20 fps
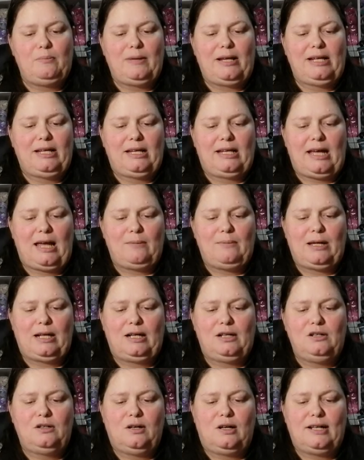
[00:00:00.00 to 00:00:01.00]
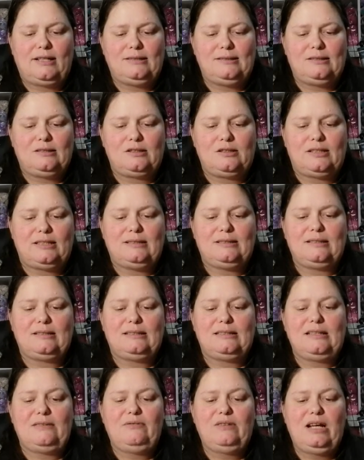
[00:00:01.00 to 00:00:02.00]
that blanket came out a nice size. So
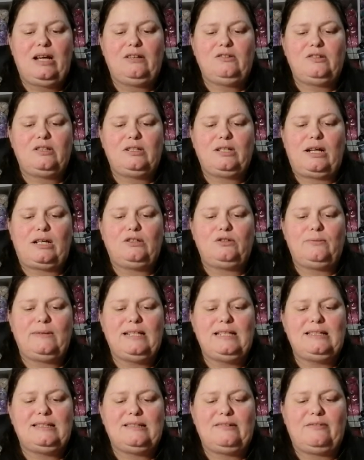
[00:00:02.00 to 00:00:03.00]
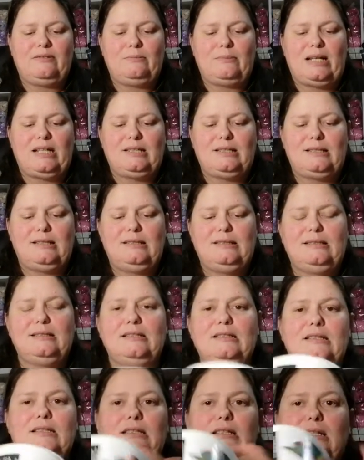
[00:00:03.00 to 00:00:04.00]
727
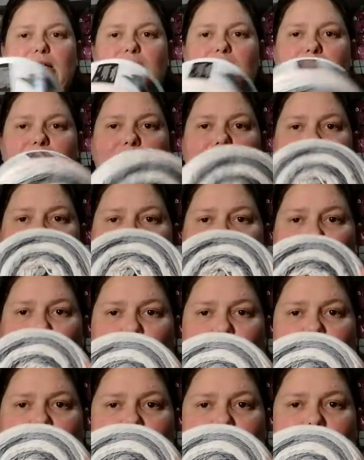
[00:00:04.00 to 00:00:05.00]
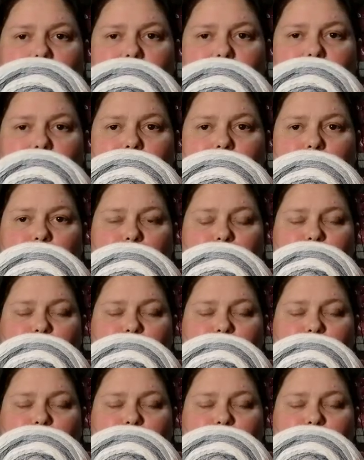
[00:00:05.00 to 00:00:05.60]
meters per cake.